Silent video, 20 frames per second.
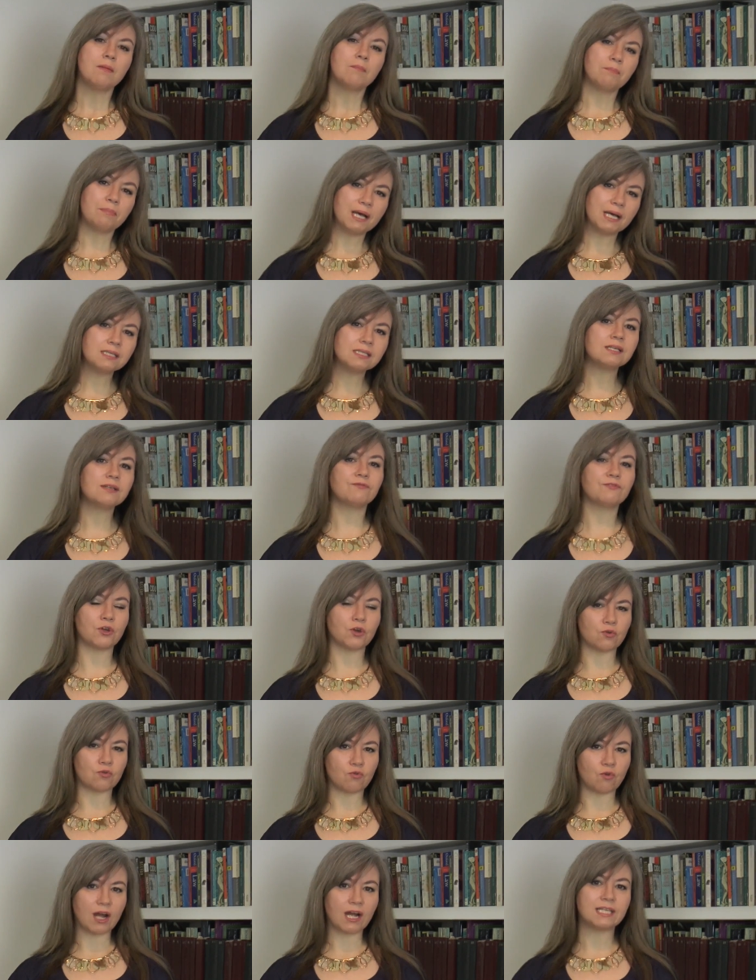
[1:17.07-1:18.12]
But if
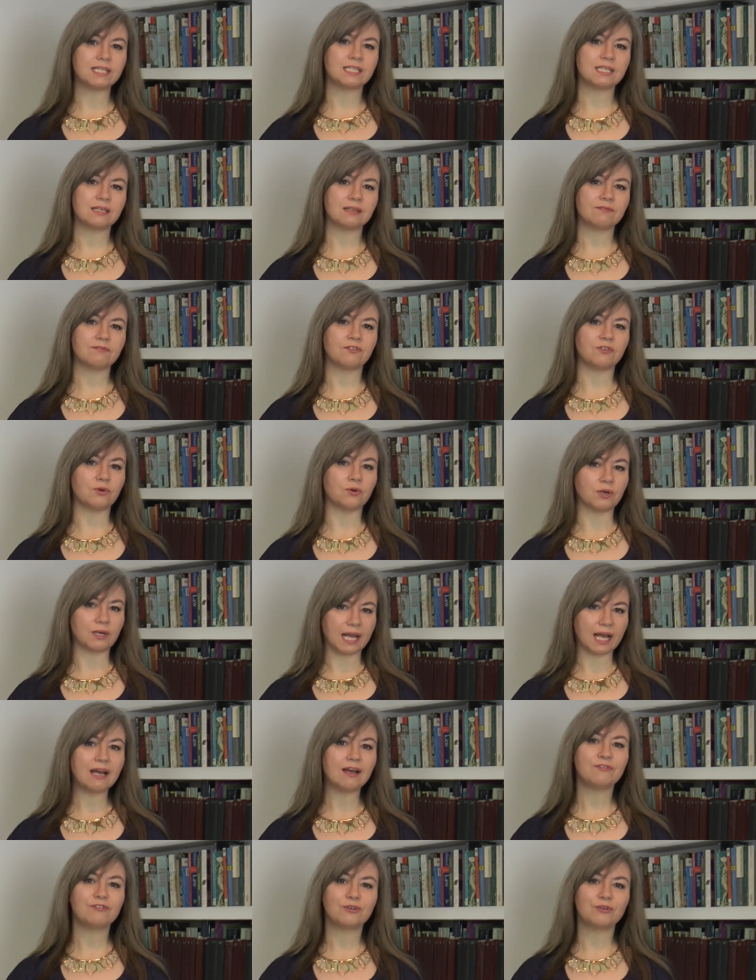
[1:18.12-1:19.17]
you're writing for
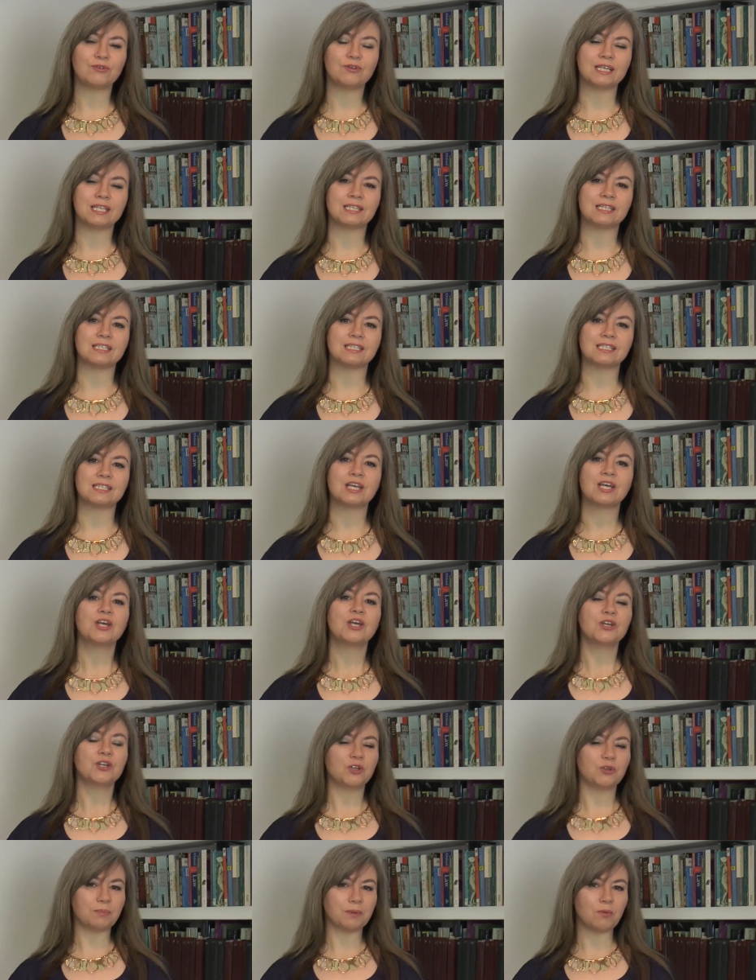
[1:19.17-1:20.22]
careful readers,
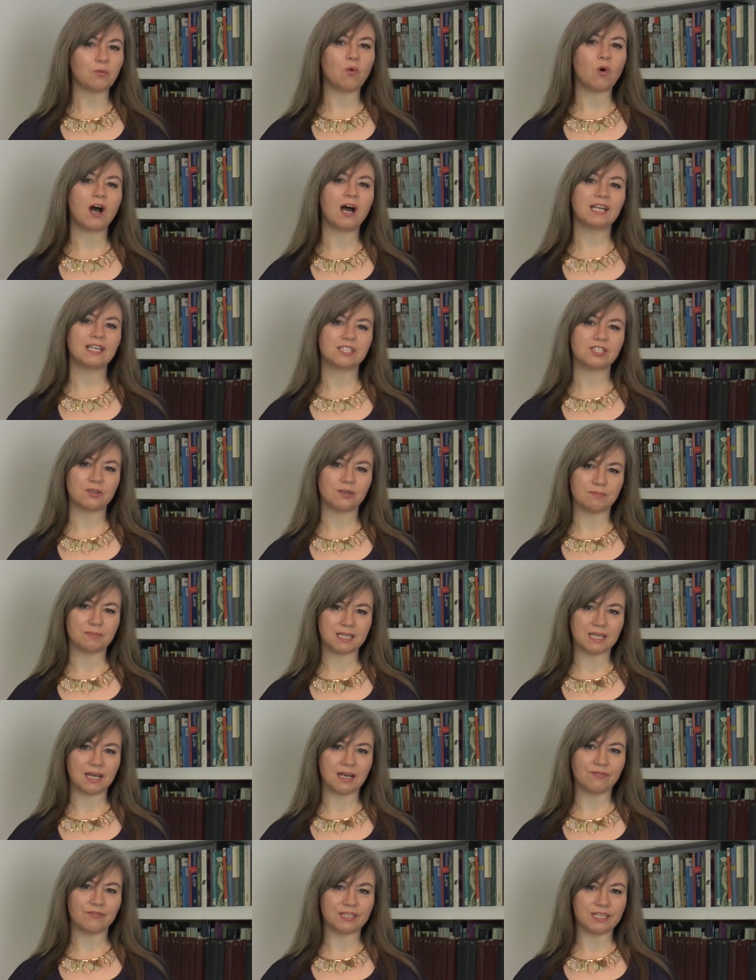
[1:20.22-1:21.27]
you'd be wise to
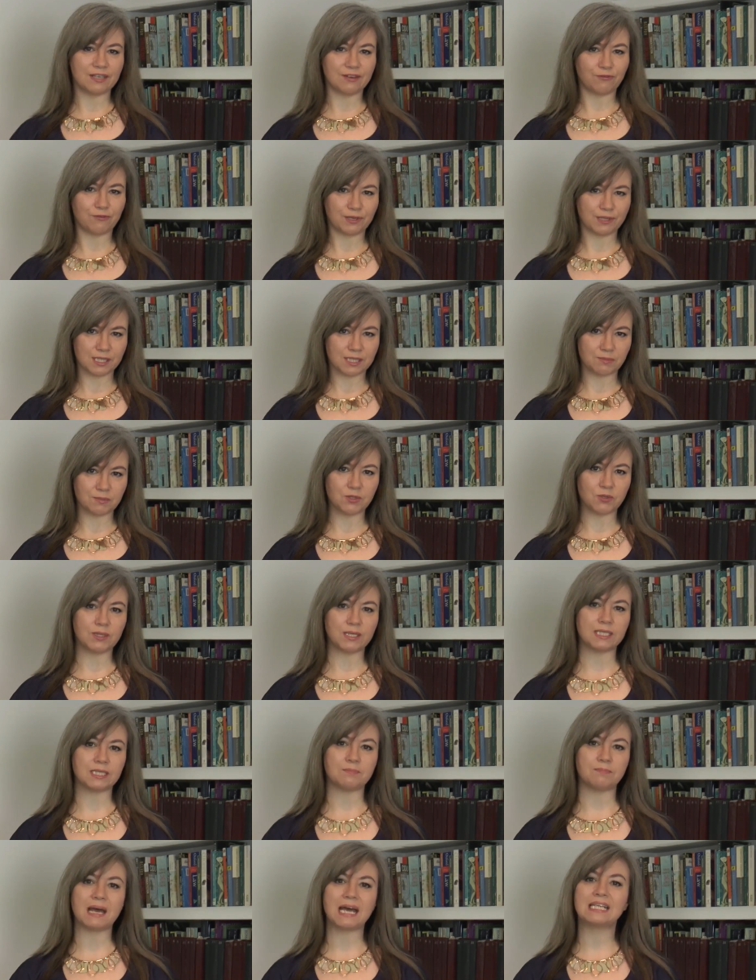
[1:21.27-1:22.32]
observe the difference between
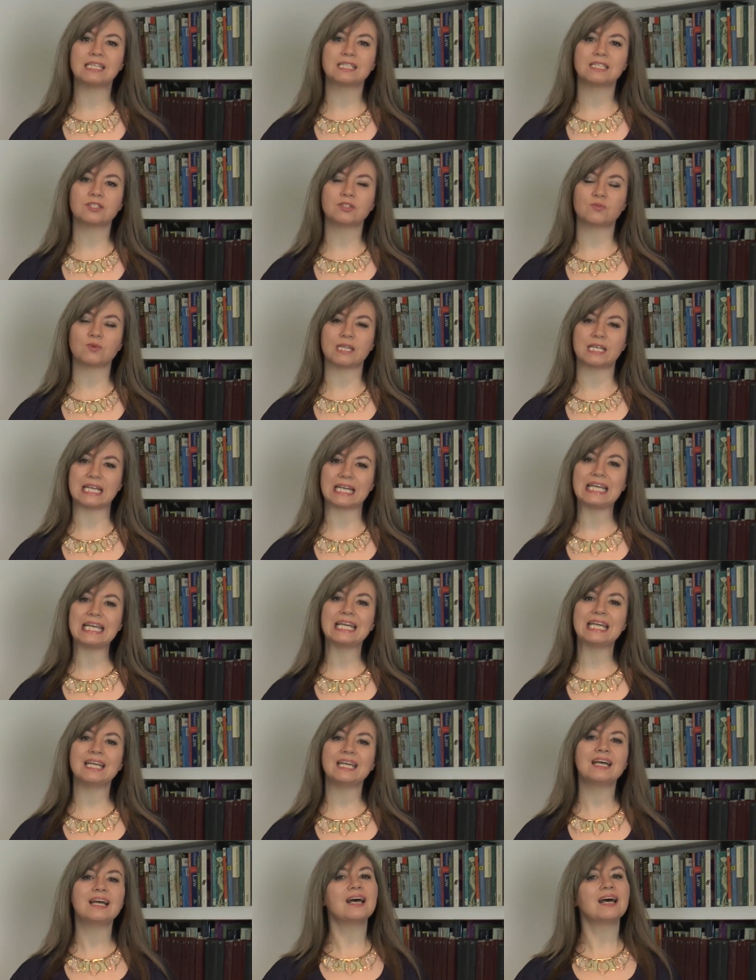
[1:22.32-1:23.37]
dependent with an
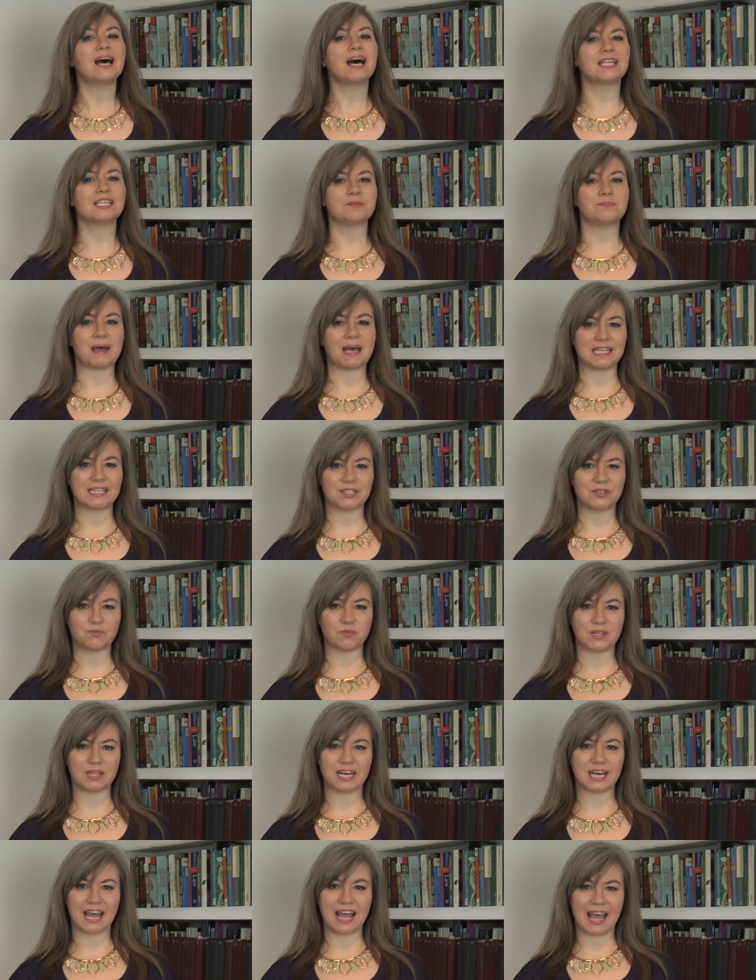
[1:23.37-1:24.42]
E and dependent
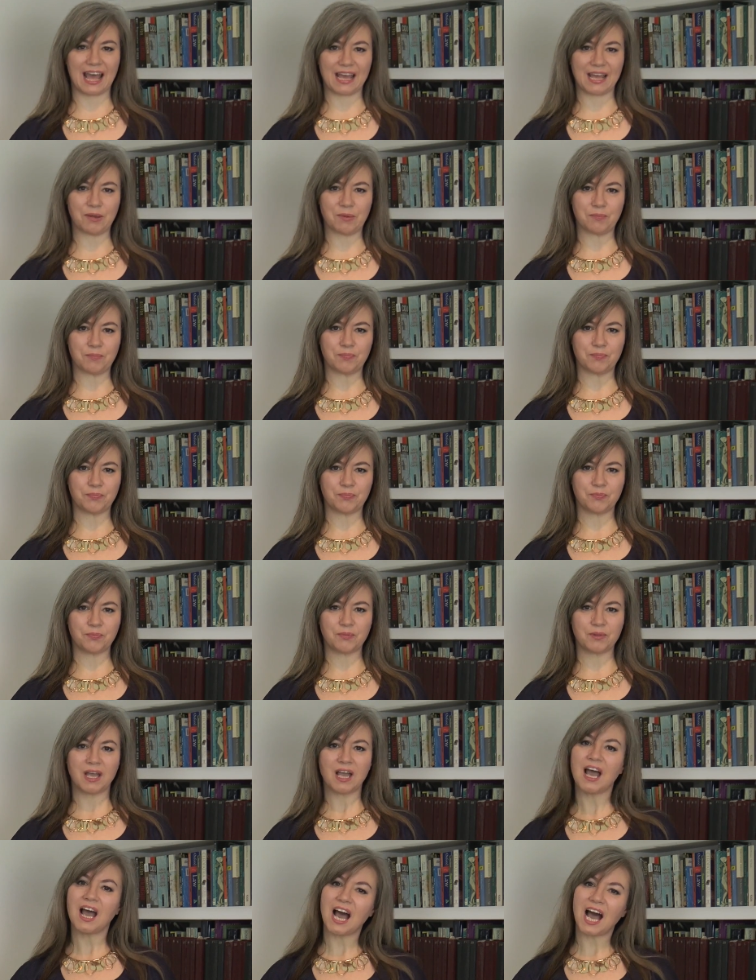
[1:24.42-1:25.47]
with an A.
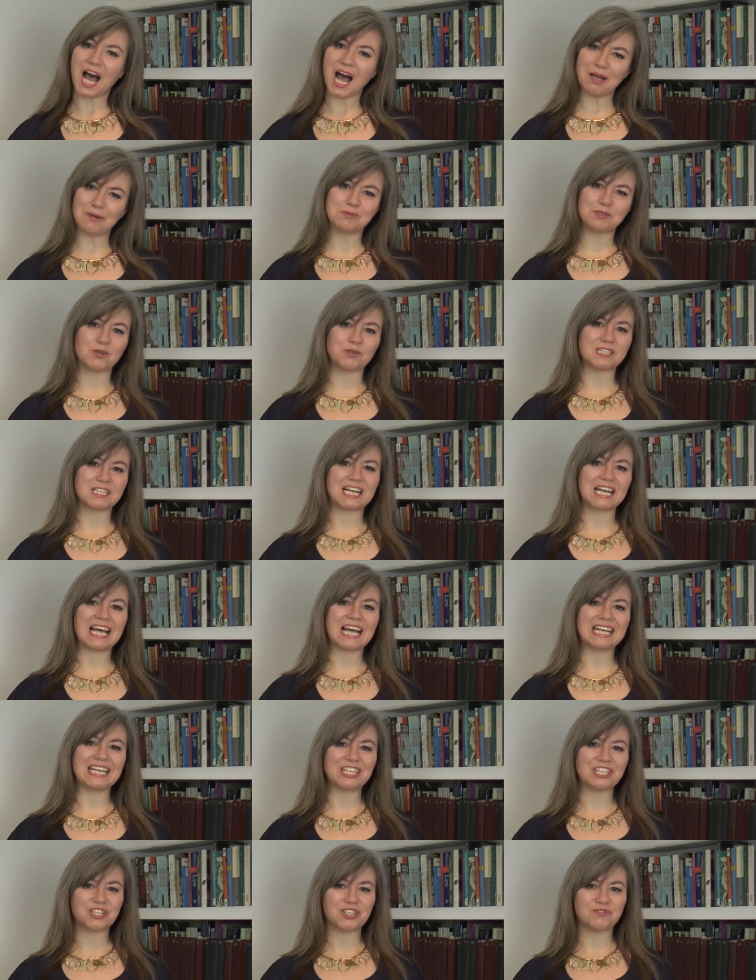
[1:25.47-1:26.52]
I'm Dr. Clare
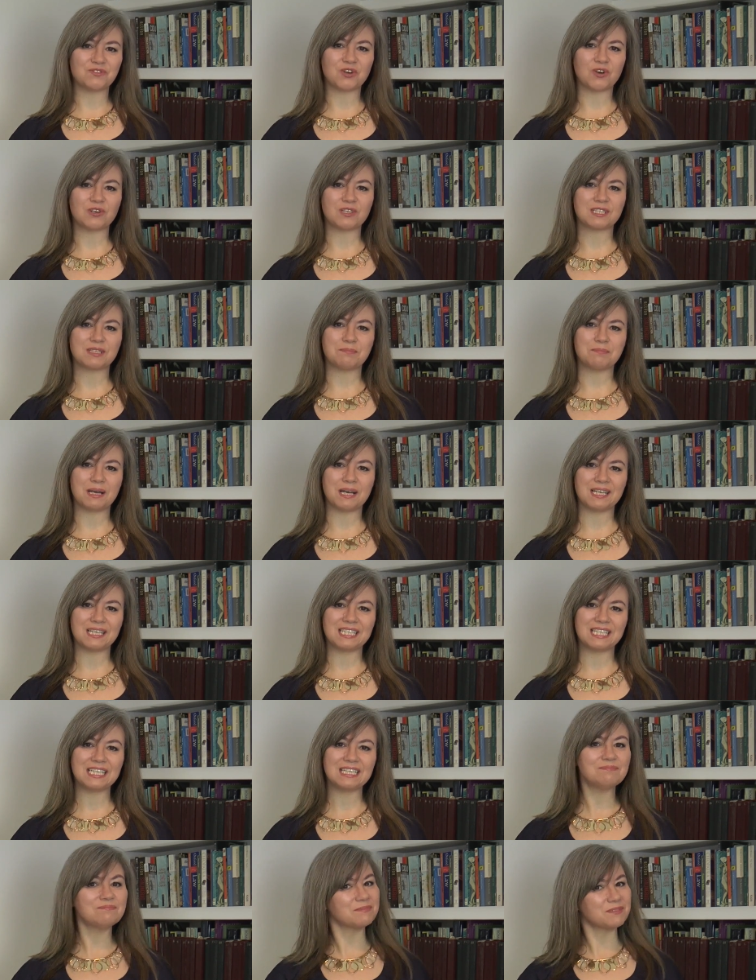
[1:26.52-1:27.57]
Lynch of Doris &
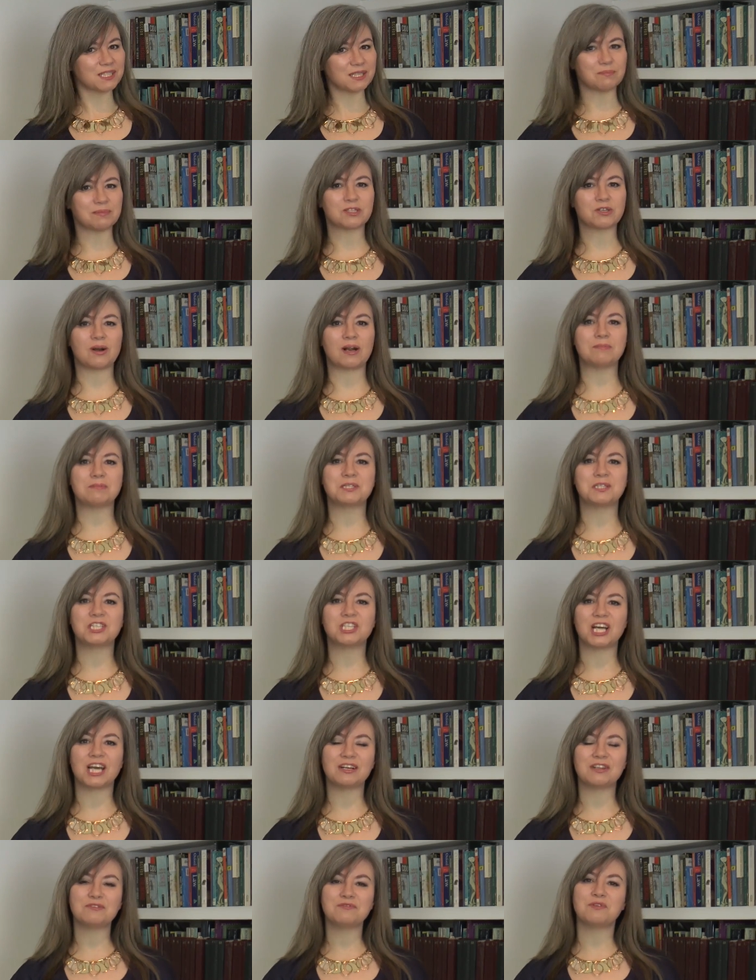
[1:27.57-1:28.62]
Bertie. Subscribe to the
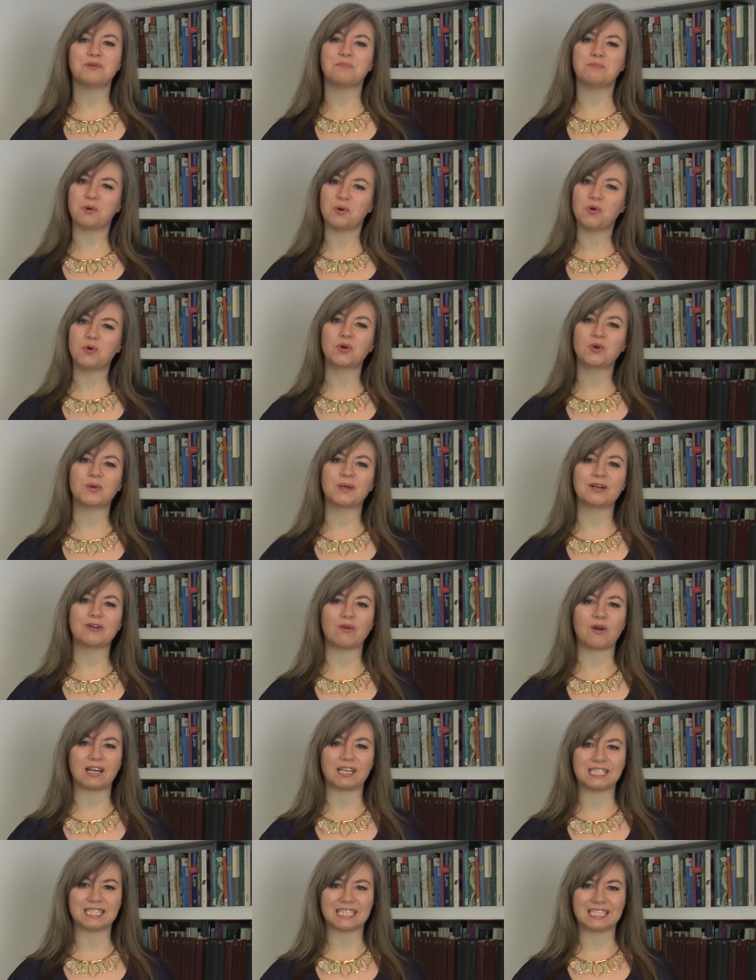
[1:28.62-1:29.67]
channel for more quick
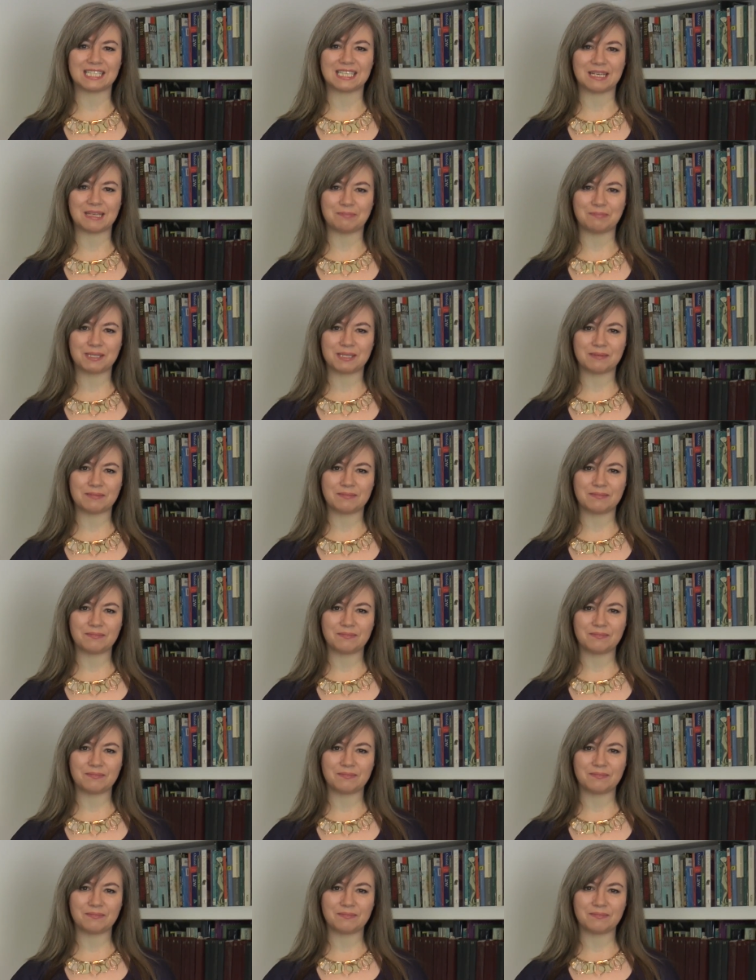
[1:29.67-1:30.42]
writing tips.